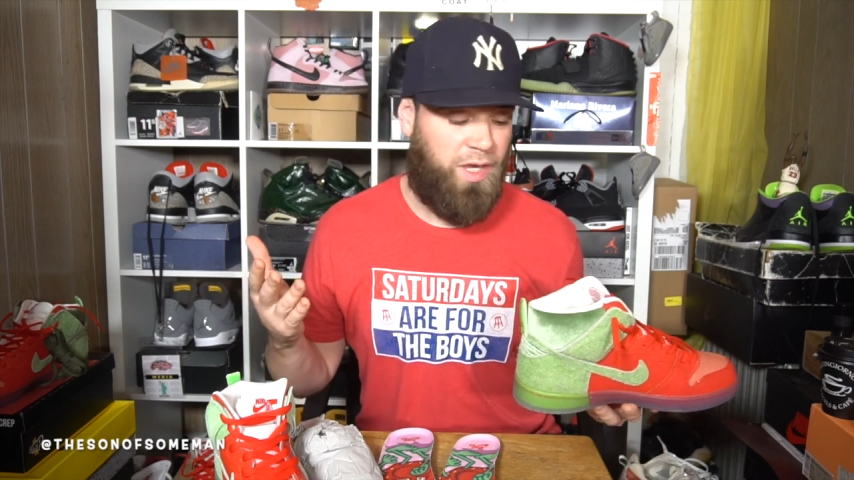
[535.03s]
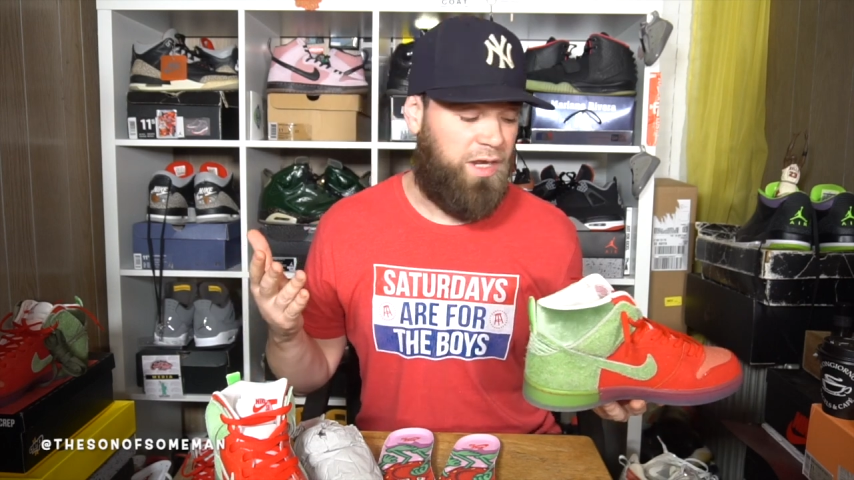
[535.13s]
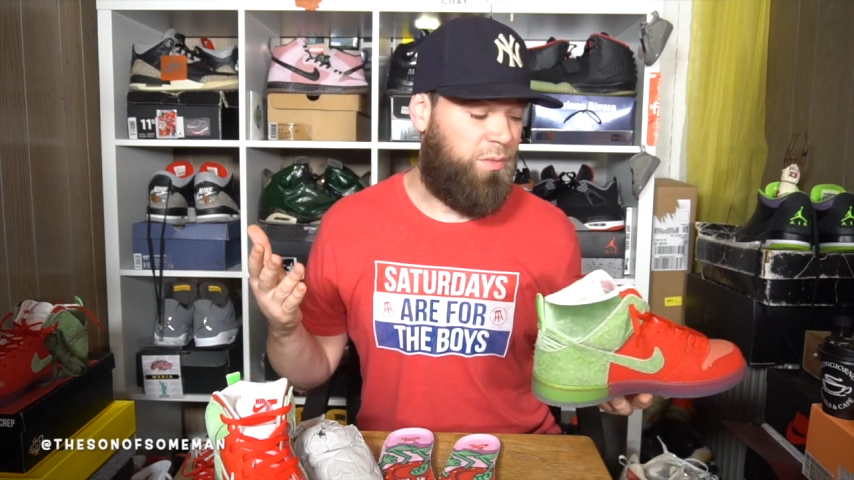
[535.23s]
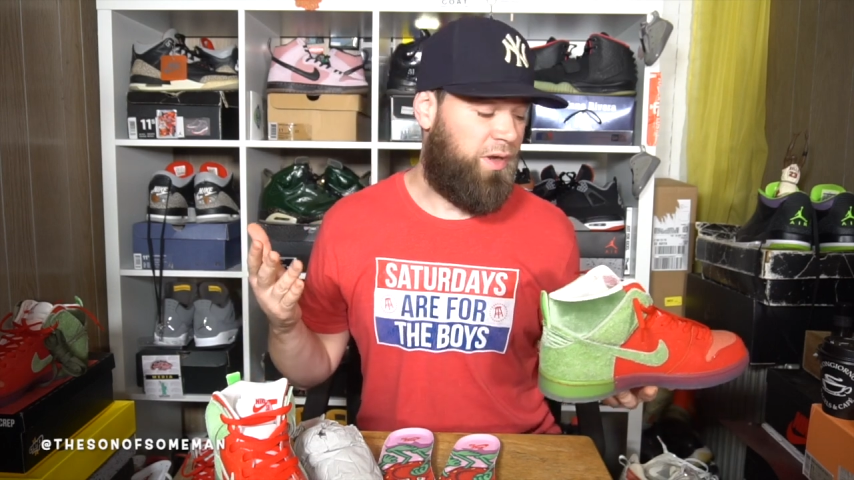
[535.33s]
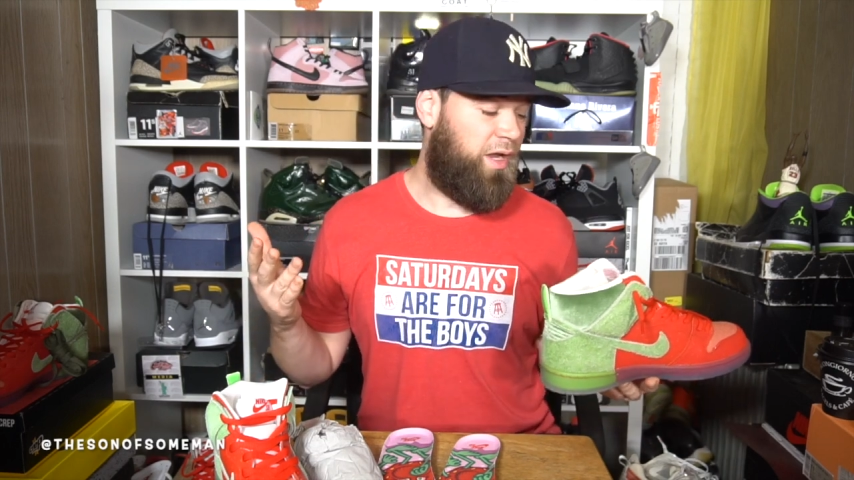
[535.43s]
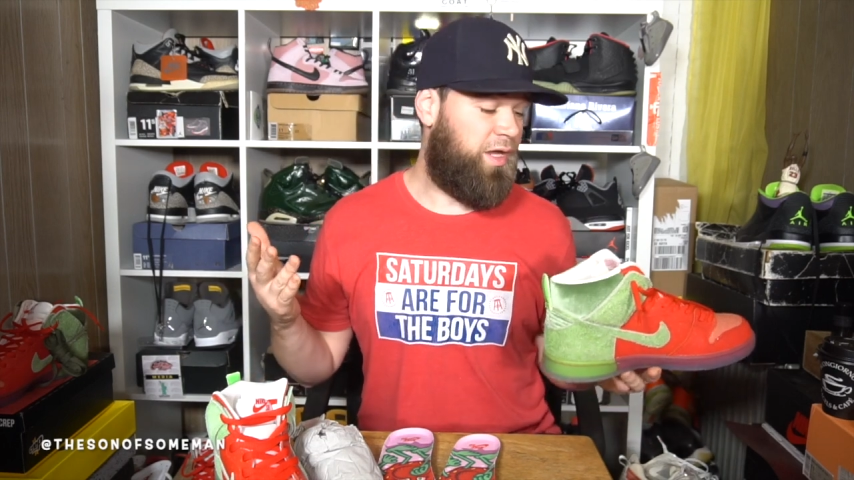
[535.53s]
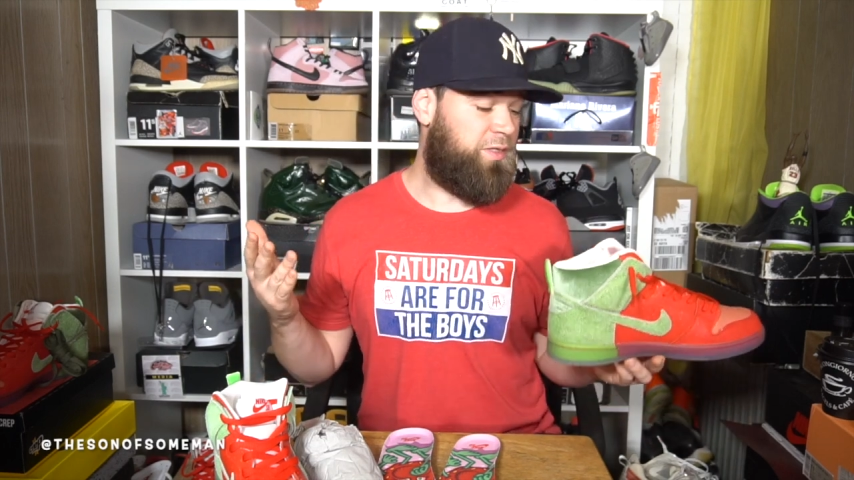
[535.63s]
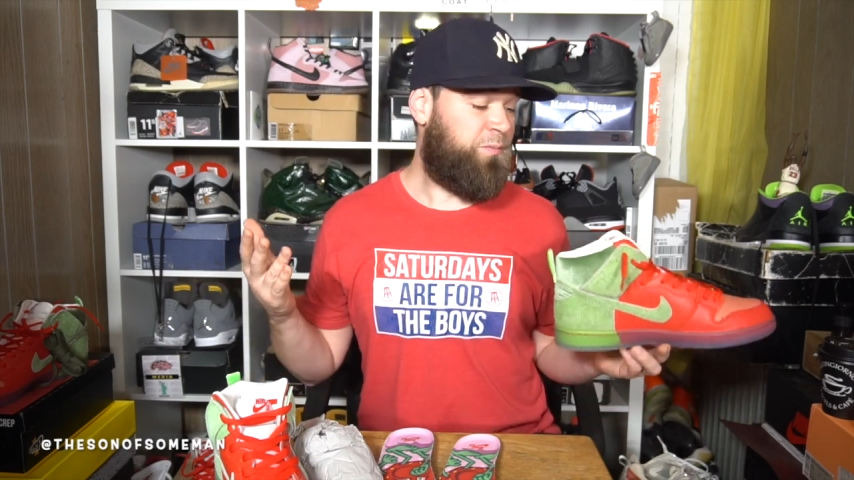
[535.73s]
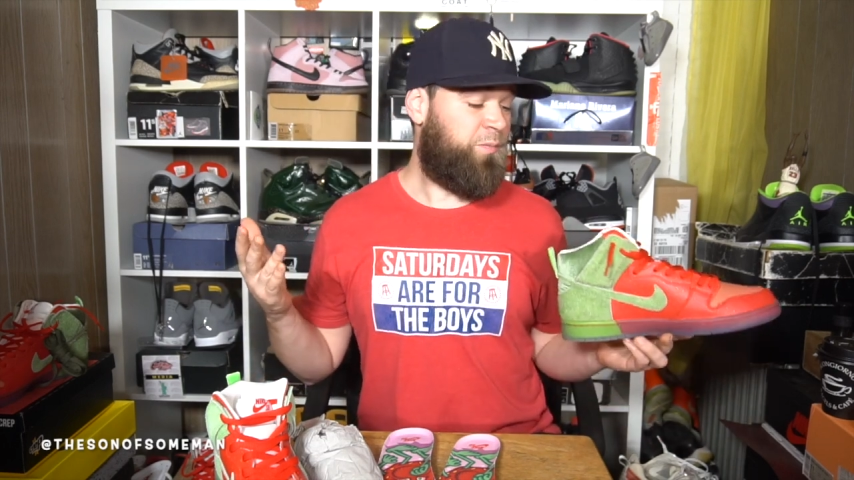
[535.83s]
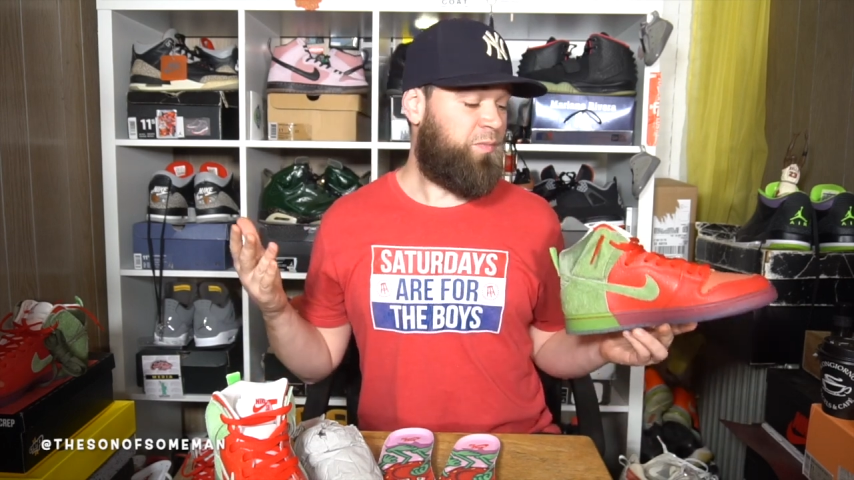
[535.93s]
Anyway,
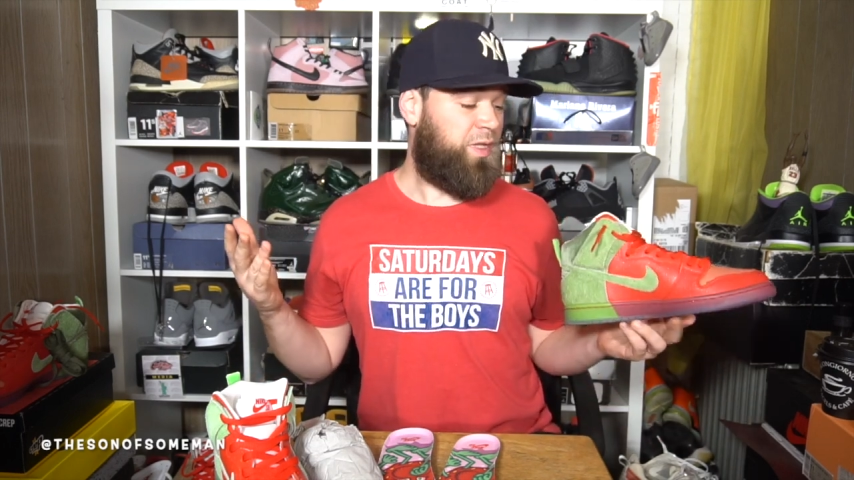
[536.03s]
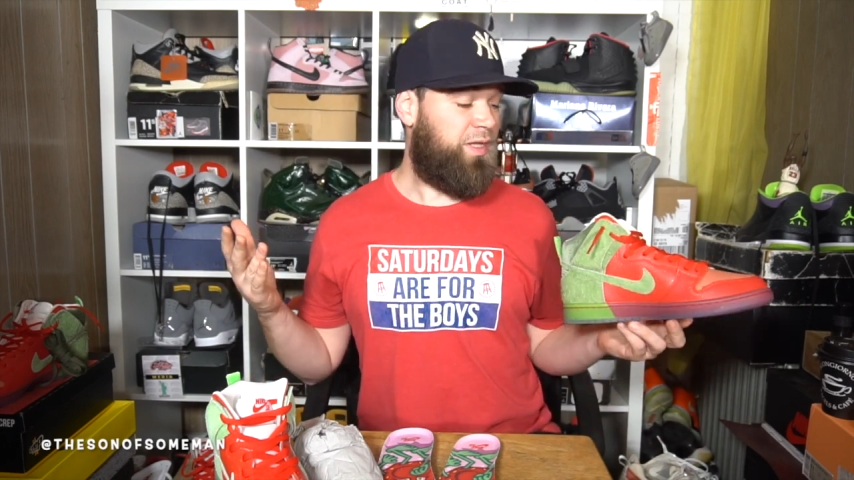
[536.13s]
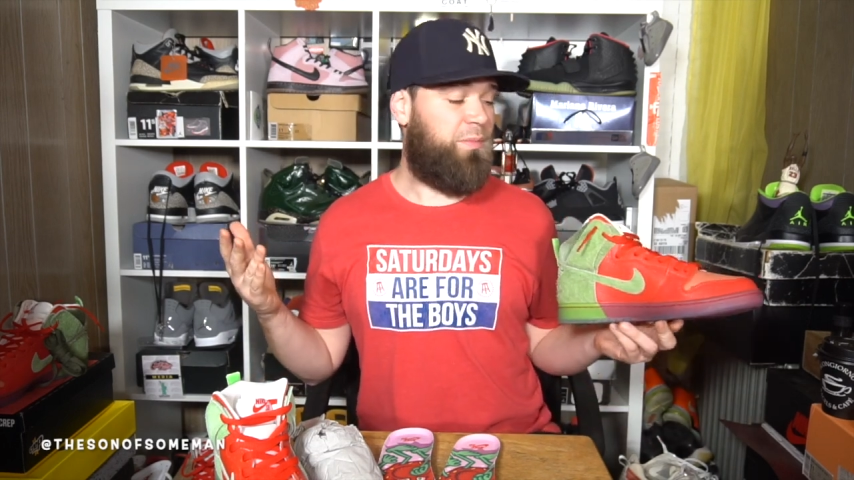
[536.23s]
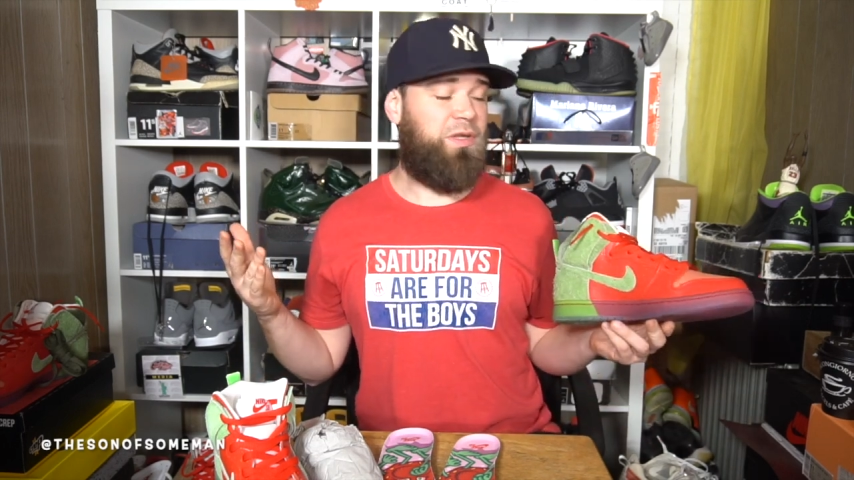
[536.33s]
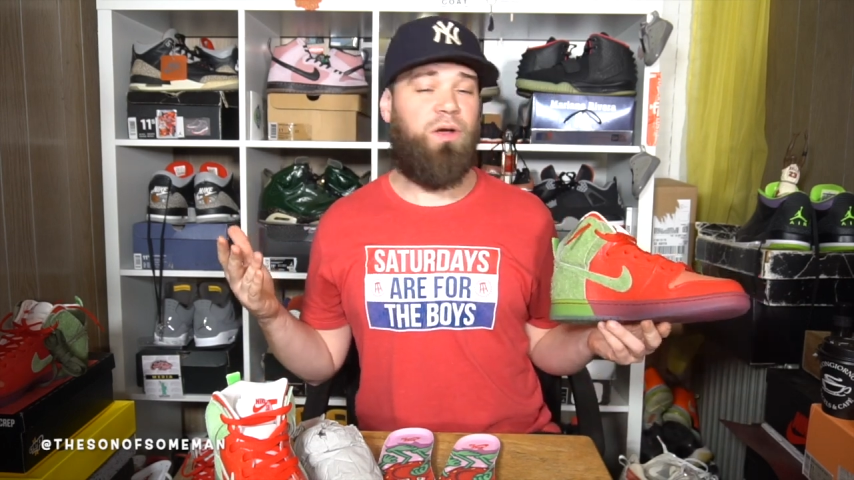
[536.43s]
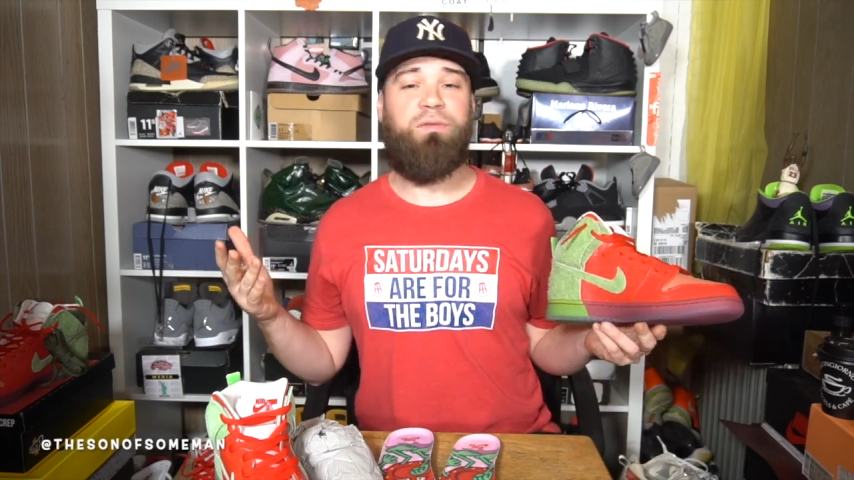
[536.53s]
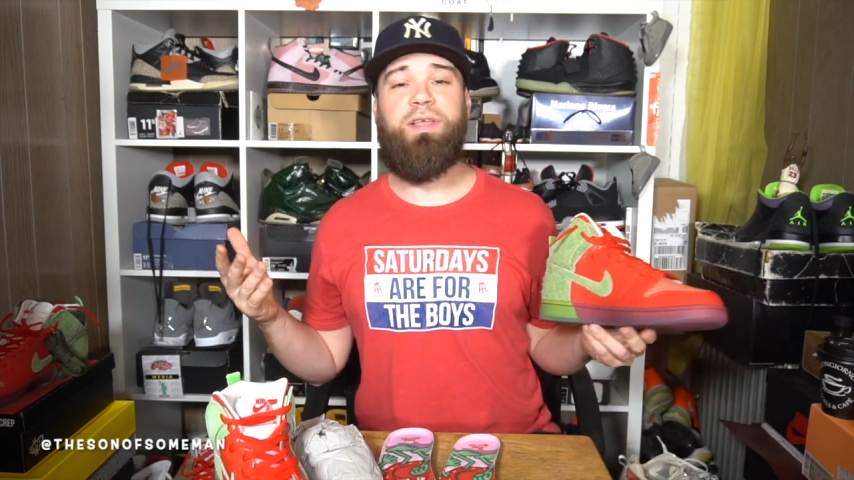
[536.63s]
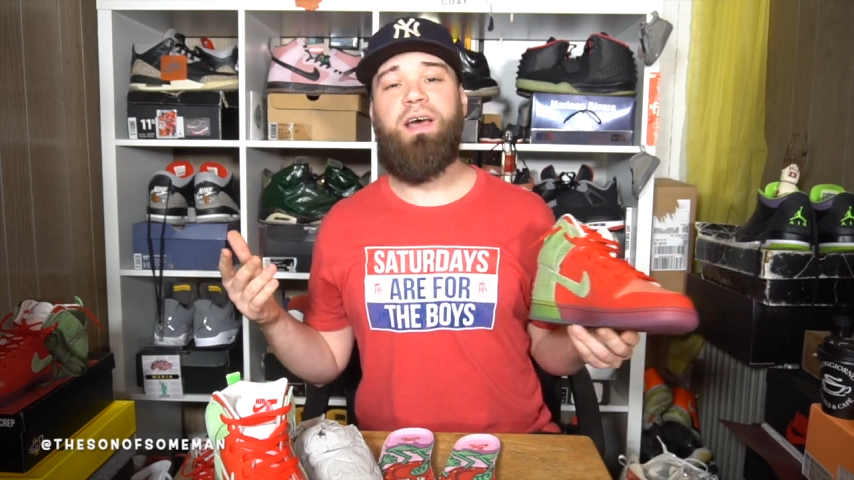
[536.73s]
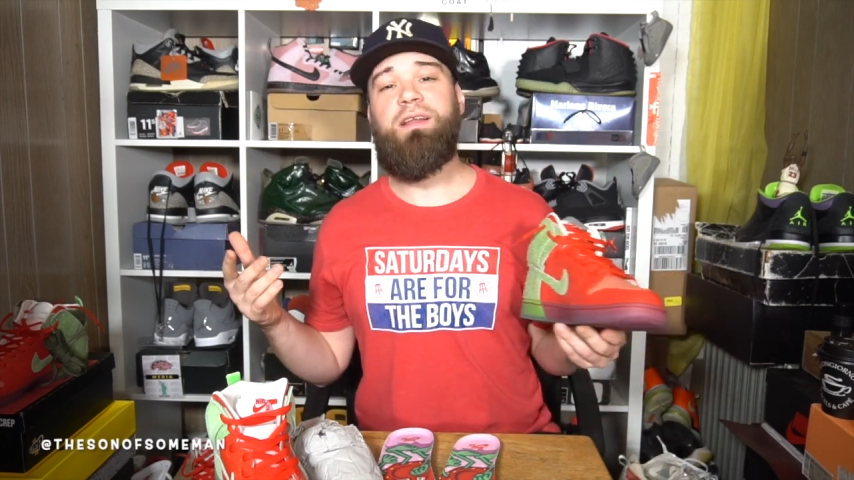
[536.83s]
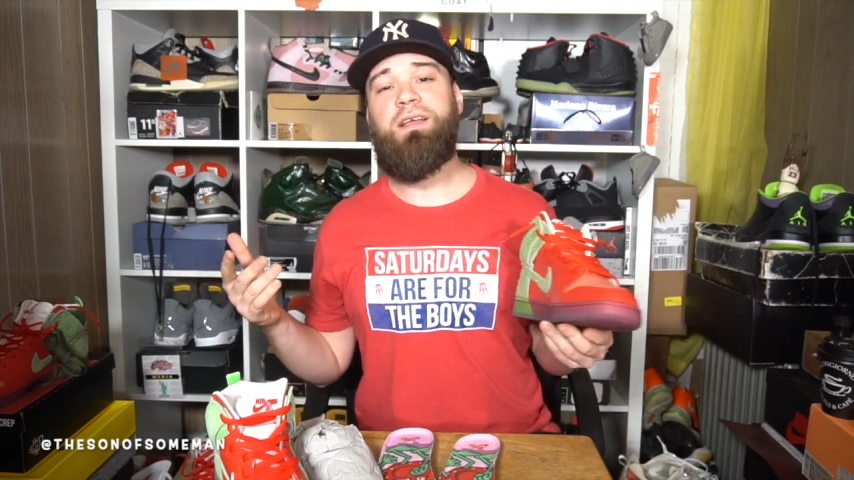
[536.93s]
guys, let me know
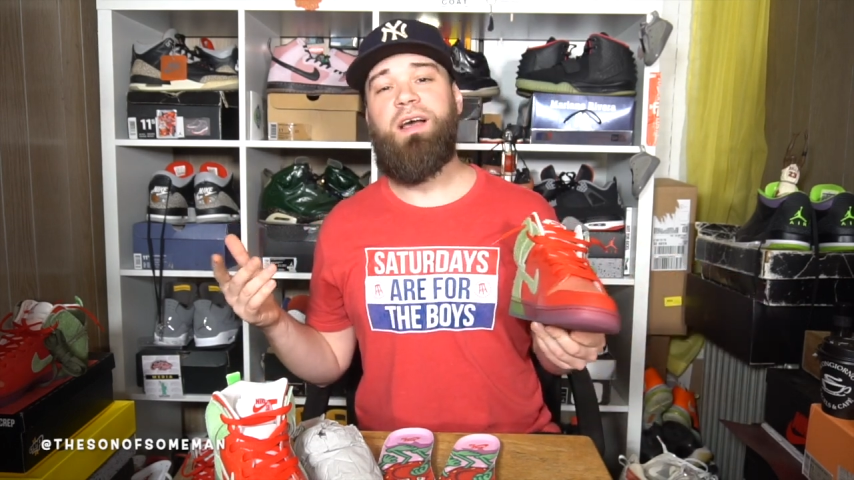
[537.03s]
down in the